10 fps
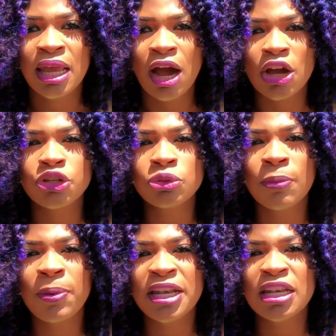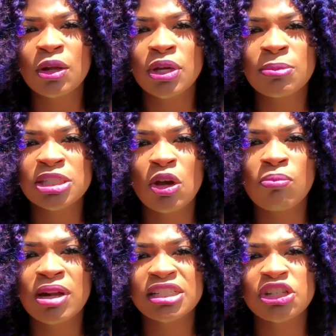Are you dependent on them so
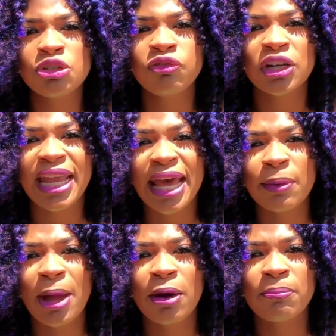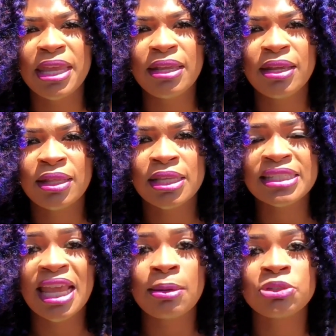much that you forgot about me? The
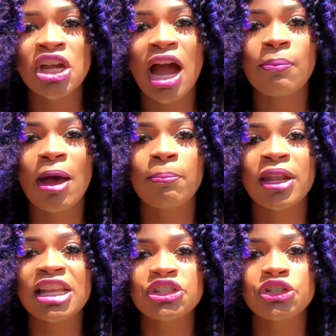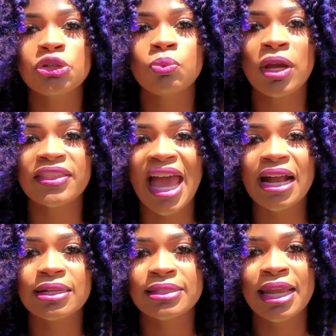same job I blessed you with, I
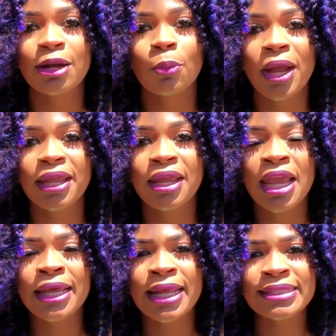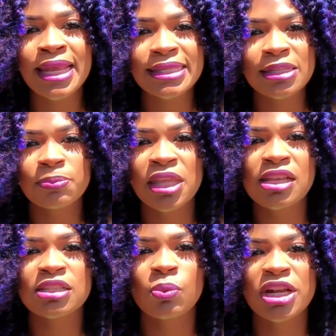could take away. And I take some
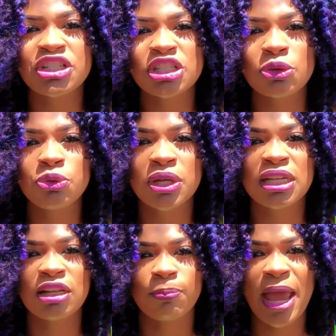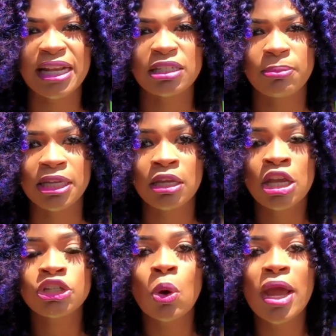things away just so you can look back to me.
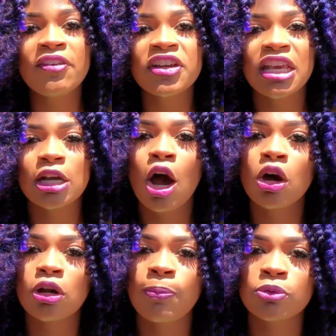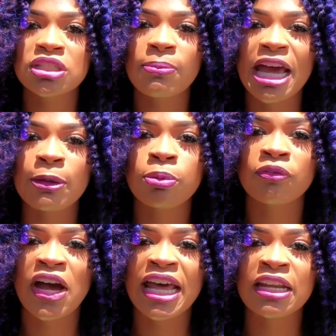Don't ever get caught up on somebody
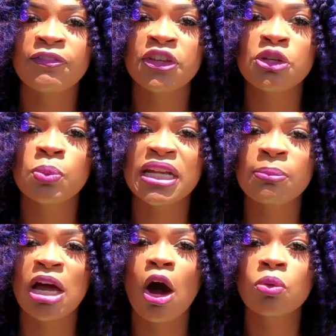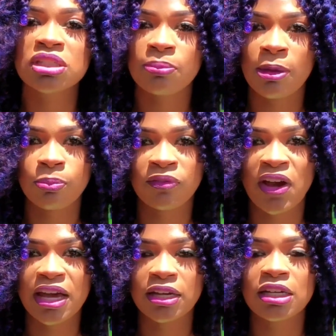providing for you when I'm the ultimate
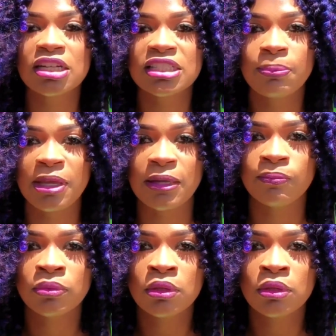provider. Look to me.